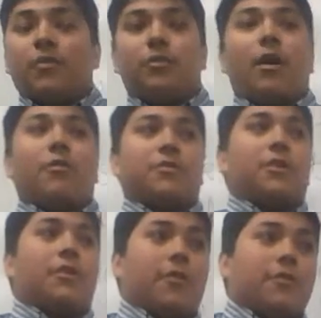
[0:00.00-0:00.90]
2 hours
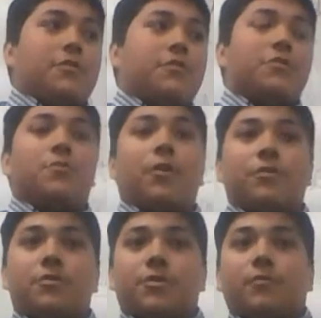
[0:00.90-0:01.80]
earlier than she was
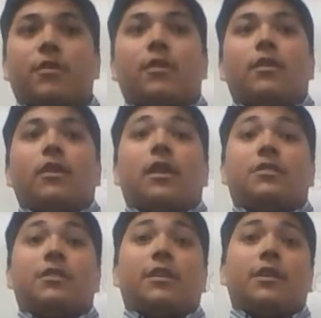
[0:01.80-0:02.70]
supposed to, and
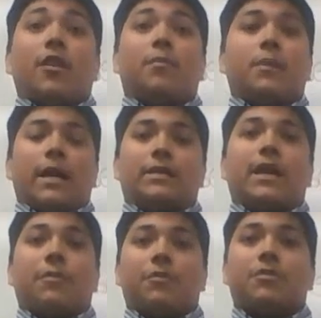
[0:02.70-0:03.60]
she'd get up and
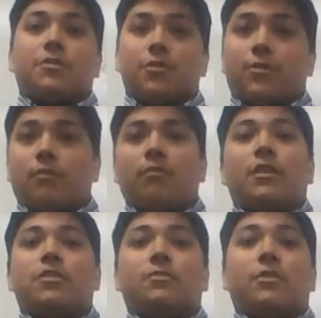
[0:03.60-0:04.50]
take me to school,
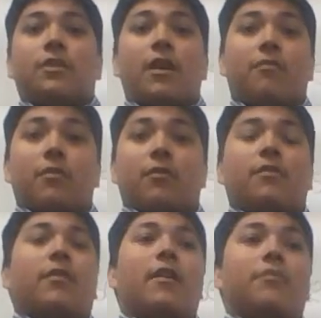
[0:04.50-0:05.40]
and she would never,
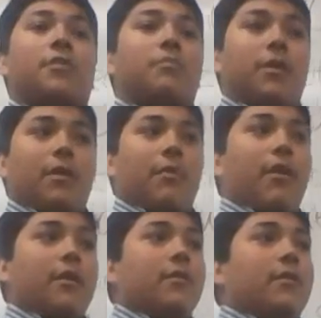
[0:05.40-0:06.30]
ever complain
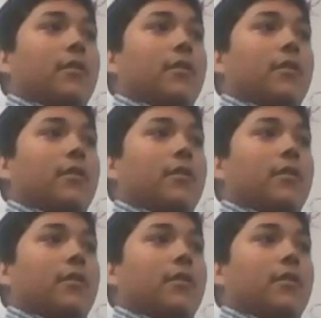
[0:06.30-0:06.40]
about it.